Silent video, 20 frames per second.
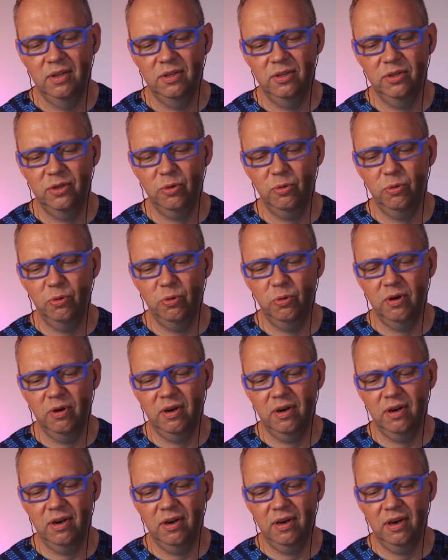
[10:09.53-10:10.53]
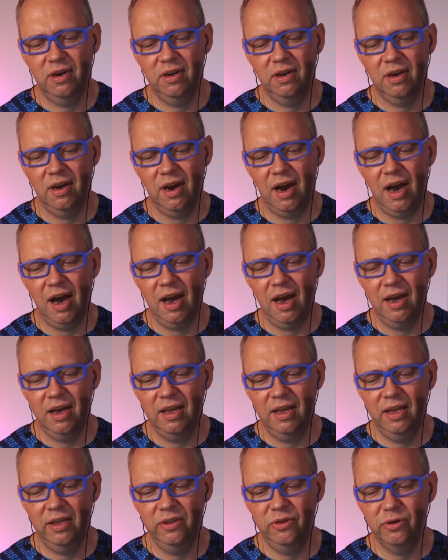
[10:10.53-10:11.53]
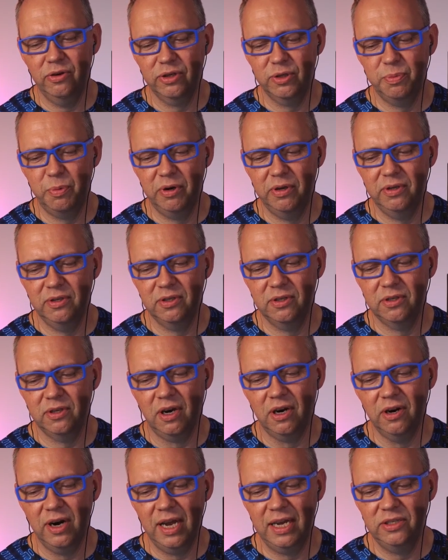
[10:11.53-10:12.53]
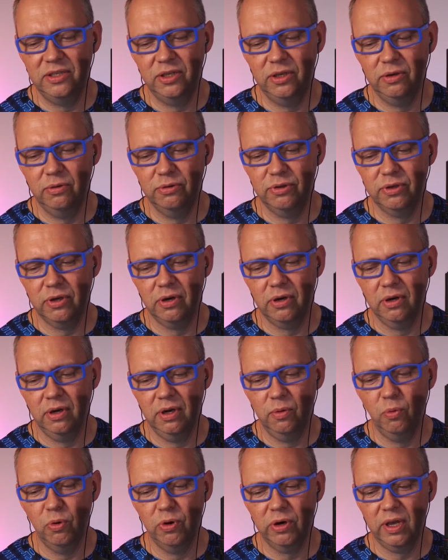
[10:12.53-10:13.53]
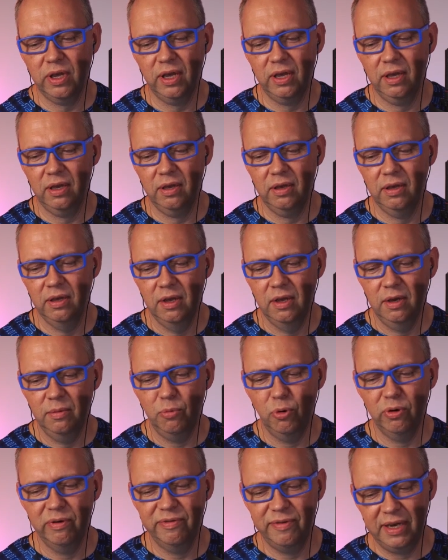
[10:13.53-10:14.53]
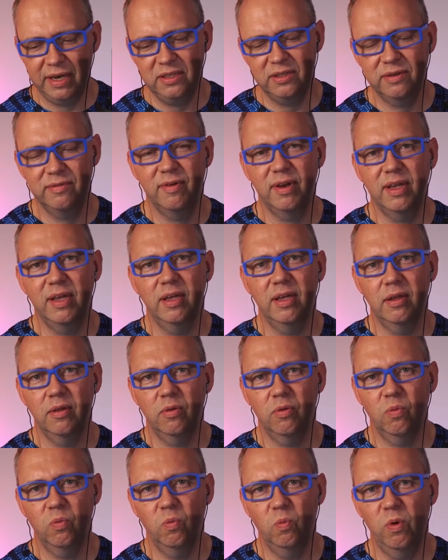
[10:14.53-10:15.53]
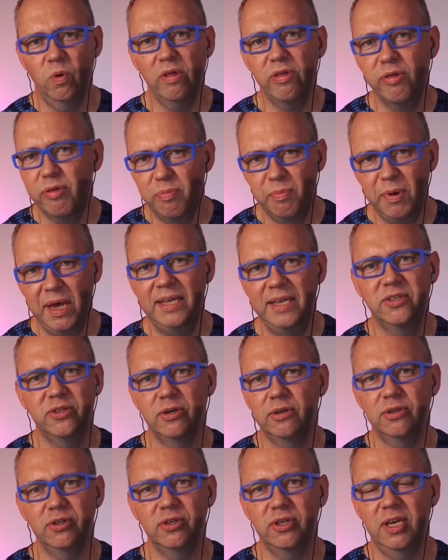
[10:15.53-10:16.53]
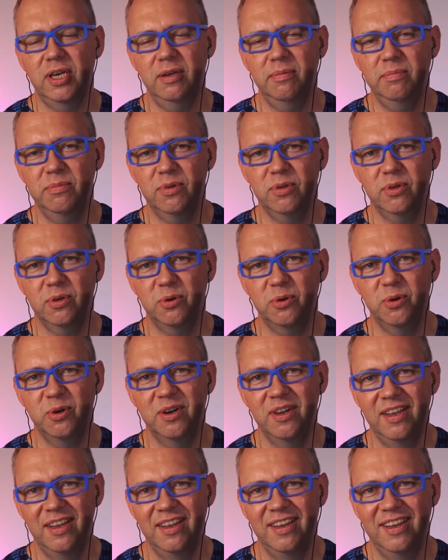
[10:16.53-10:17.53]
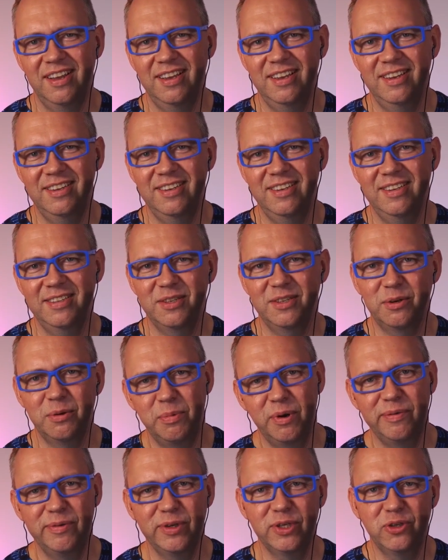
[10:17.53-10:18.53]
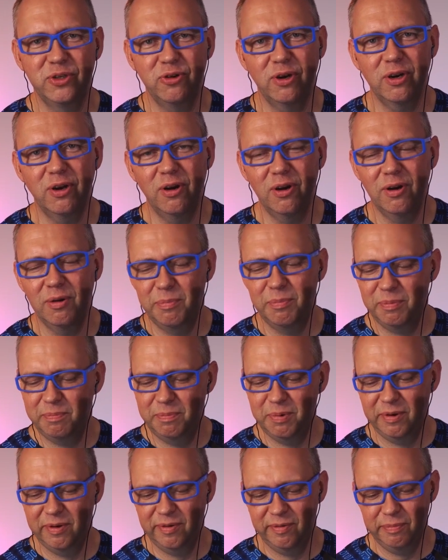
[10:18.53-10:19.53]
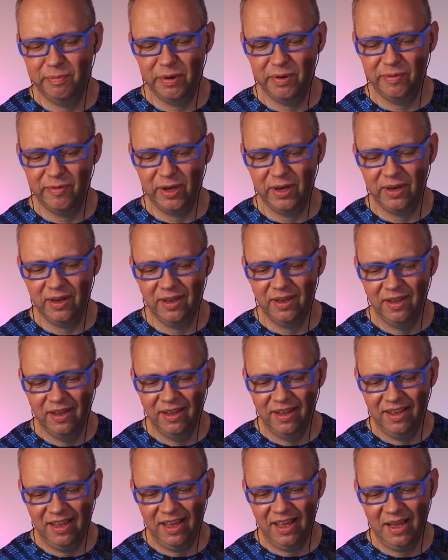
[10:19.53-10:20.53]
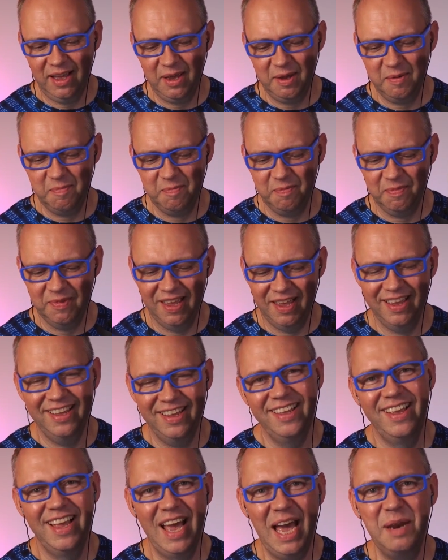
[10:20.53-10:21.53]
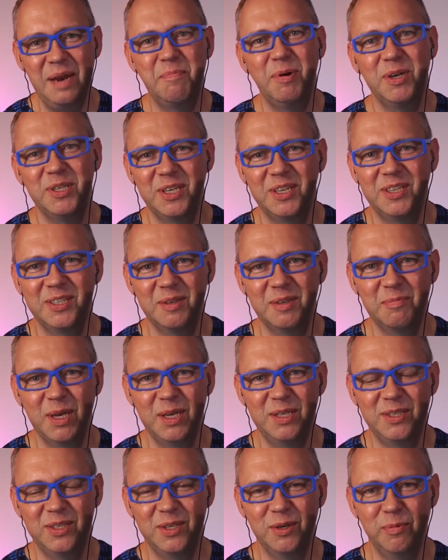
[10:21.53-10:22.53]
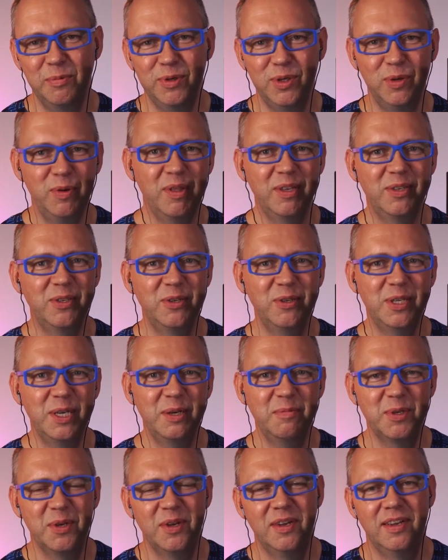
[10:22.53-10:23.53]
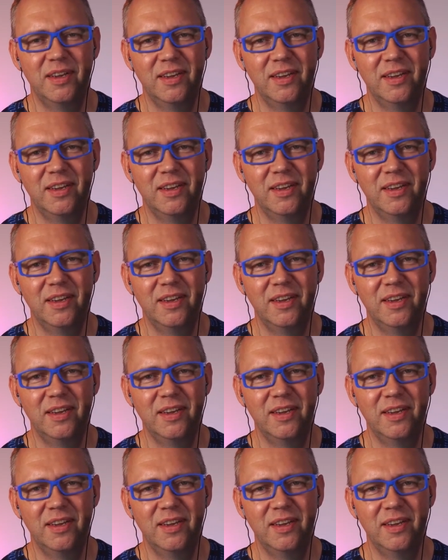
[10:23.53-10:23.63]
So in your experience, are SEOs currently working more effectively with paid search teams, or is there a bit of a struggle, a bit of a headbutting sometimes still between the two teams?